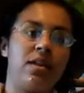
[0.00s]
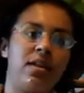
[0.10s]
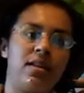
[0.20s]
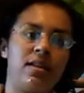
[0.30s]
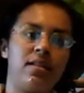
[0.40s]

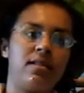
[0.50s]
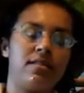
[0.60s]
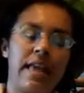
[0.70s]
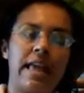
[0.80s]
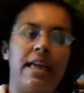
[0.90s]
can
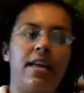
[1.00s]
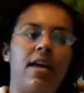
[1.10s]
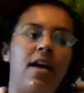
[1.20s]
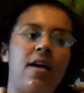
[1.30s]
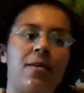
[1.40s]
take,
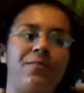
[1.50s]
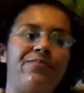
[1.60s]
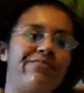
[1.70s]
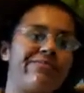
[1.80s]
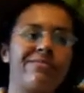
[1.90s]

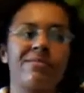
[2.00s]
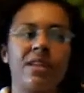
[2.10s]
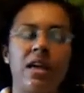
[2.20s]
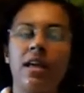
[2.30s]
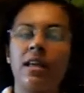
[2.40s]

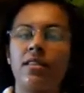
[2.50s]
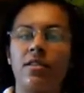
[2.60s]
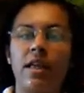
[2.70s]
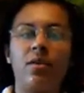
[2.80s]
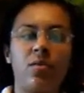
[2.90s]
they're
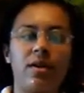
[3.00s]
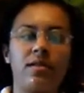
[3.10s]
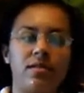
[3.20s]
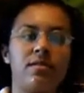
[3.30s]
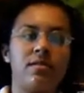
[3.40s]
like
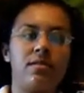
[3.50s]
written